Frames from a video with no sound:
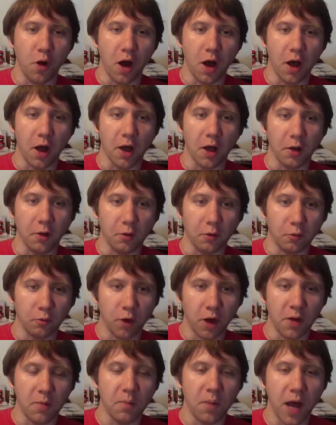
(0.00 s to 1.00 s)

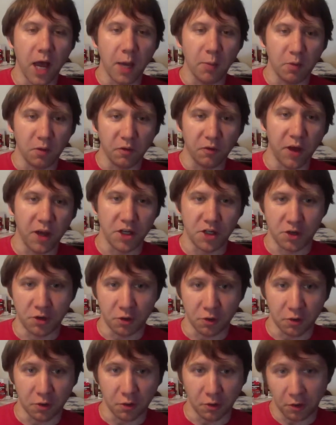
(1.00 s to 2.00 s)
run by
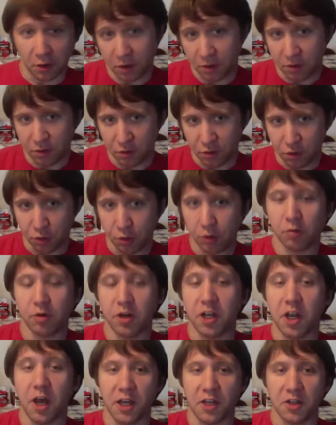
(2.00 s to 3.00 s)
professional
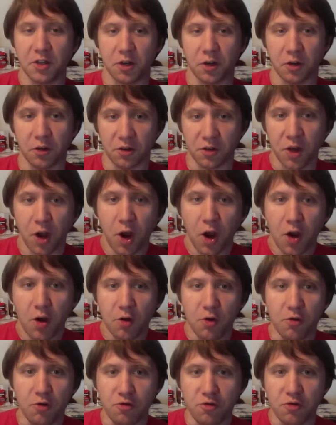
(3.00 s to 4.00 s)
jewelry
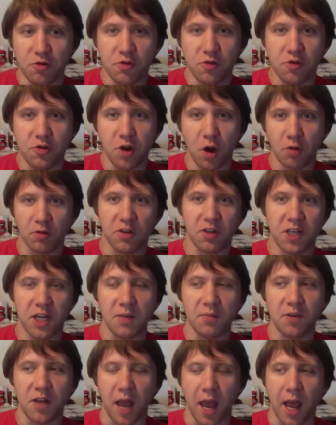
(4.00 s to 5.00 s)
heisters who
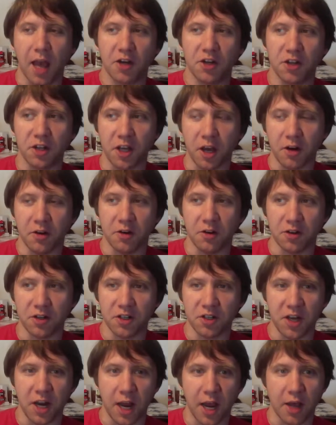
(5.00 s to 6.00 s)
don't seem to actually
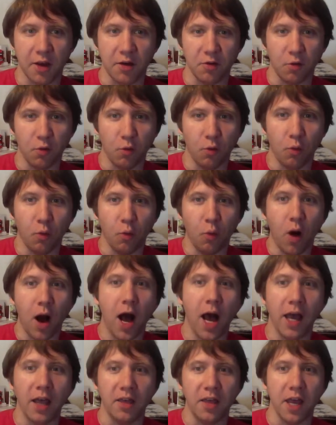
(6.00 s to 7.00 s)
understand
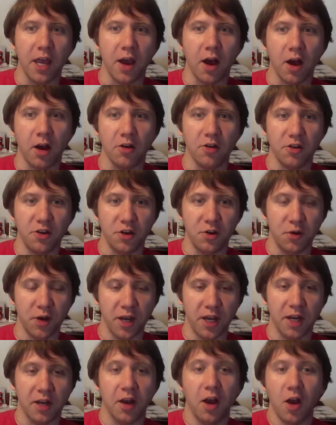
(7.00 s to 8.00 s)
why they are
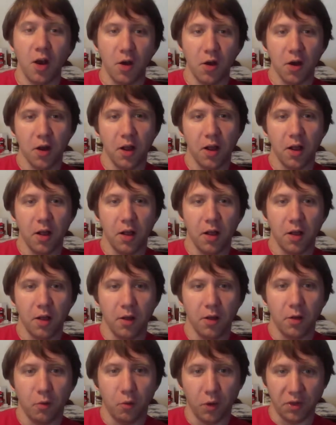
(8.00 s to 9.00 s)
doing
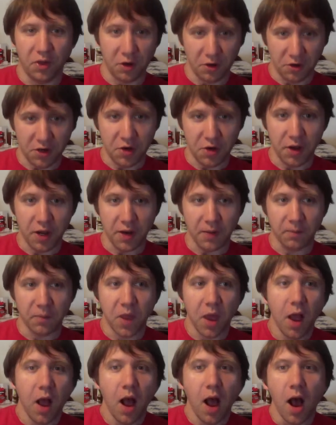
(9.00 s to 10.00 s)
what they're
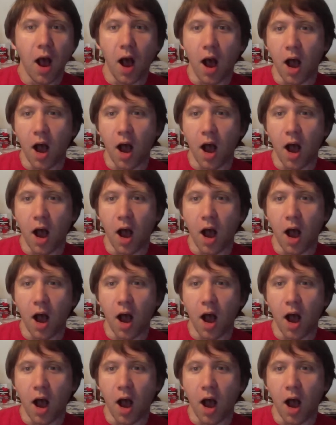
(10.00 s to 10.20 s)
doing.